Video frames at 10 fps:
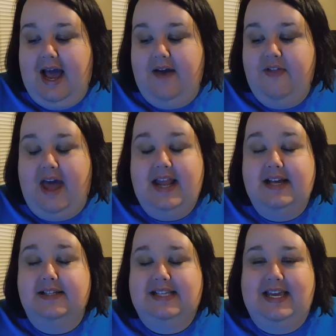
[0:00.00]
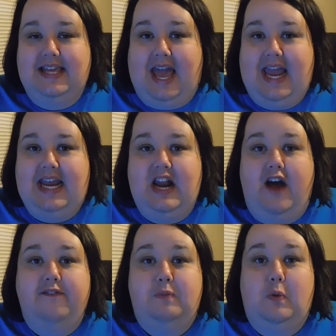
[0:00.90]
That is a gain
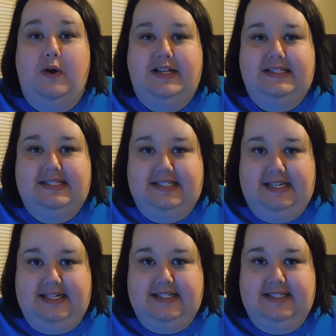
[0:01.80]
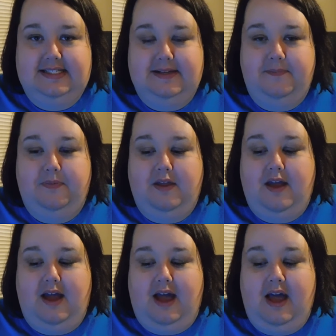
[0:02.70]
of 0.6.
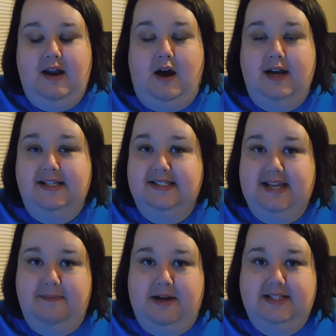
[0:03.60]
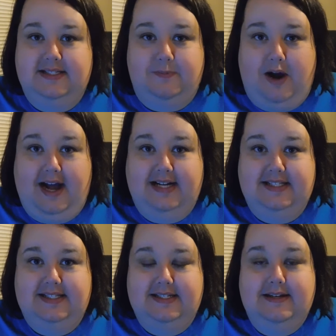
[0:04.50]
And honestly, I'm not
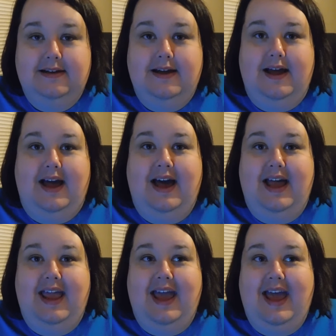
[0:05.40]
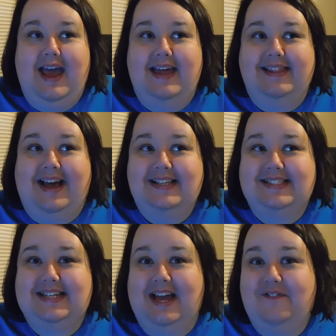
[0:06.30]
surprised. I had
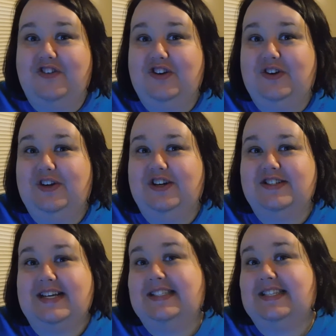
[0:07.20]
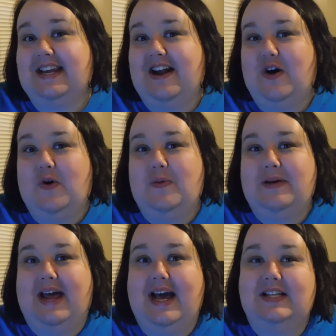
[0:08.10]
last night for New Year's, I stayed home,
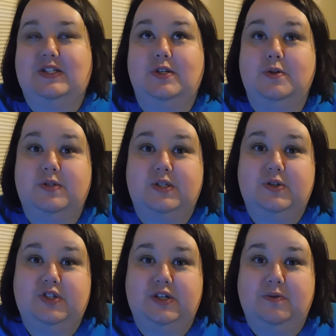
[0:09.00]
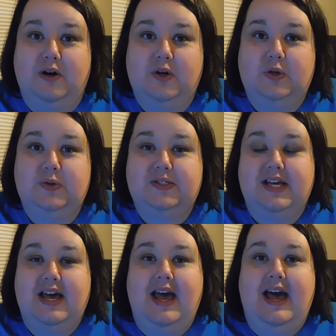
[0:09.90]
but I had 2 sushi rolls.
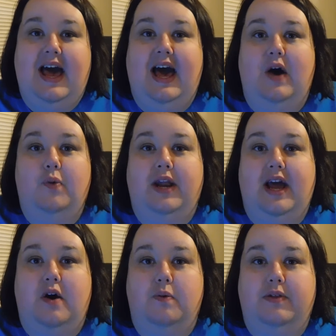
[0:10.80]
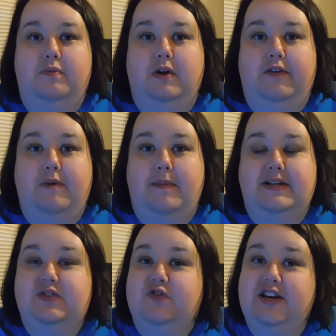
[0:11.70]
I went out with one of my
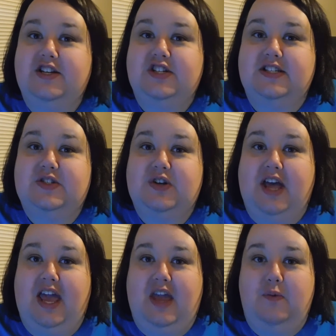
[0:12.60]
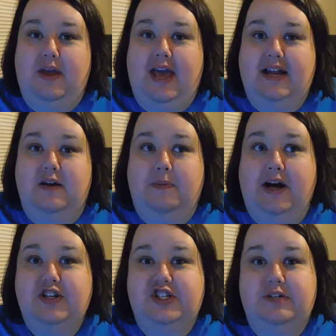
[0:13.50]
best friends yesterday. We had
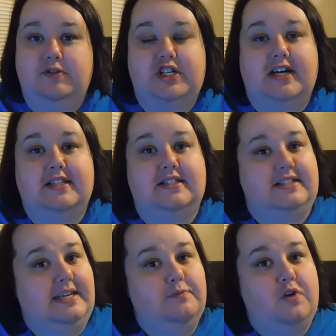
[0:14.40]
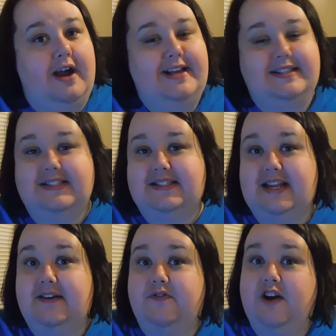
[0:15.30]
hibachi, which I got steamed rice
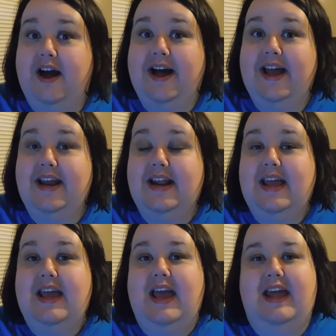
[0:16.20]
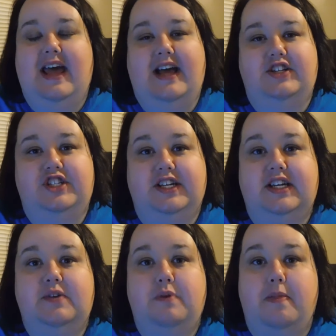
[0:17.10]
instead of fried, and I had
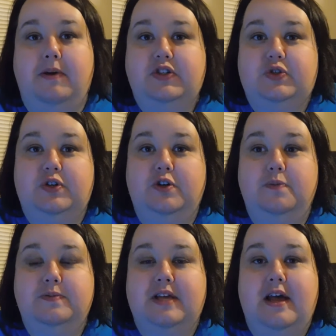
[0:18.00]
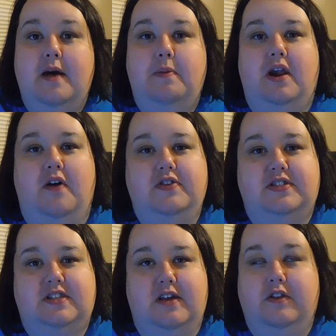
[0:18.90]
chicken with mushrooms, and
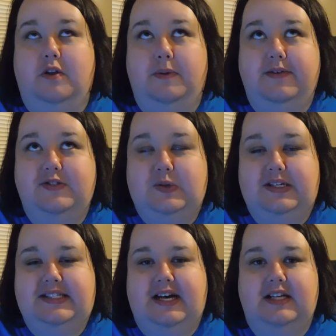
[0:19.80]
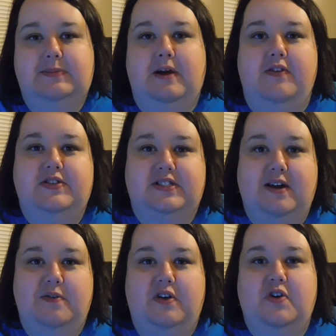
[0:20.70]
a little bit of soy sauce, but all the
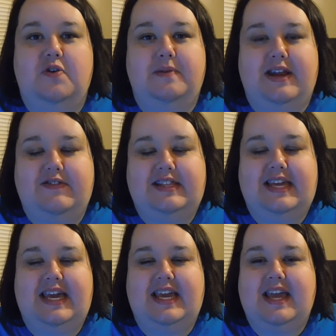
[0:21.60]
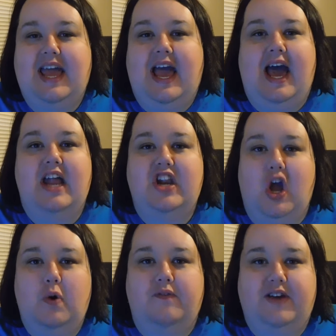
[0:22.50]
sodium and everything I
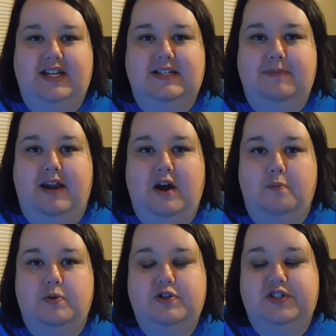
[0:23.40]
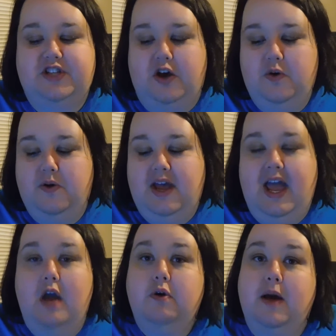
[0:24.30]
know affected my numbers. So,
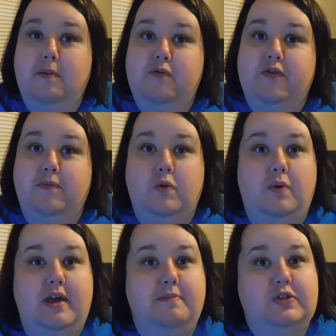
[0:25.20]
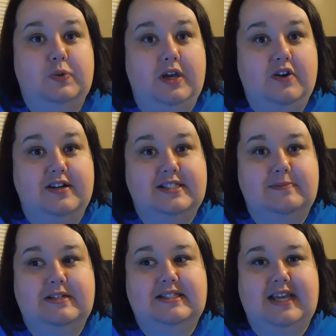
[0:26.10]
and coming from the week between
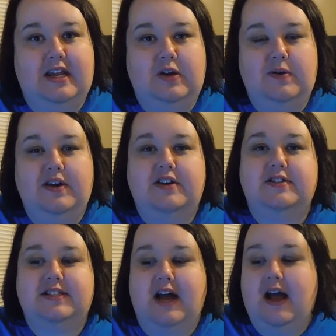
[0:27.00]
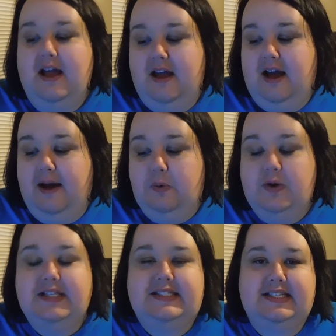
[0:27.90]
Christmas and New Year's, a
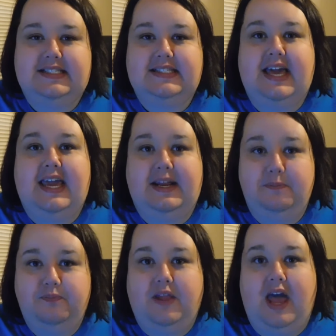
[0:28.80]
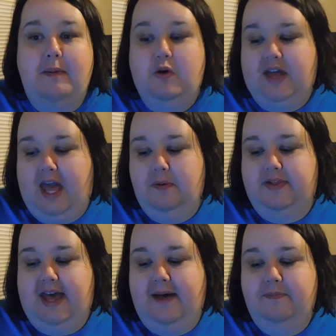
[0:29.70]
0.6 gain, I'm okay
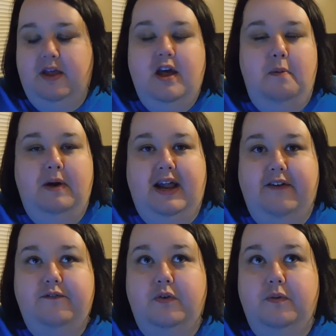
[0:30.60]
with that. But I've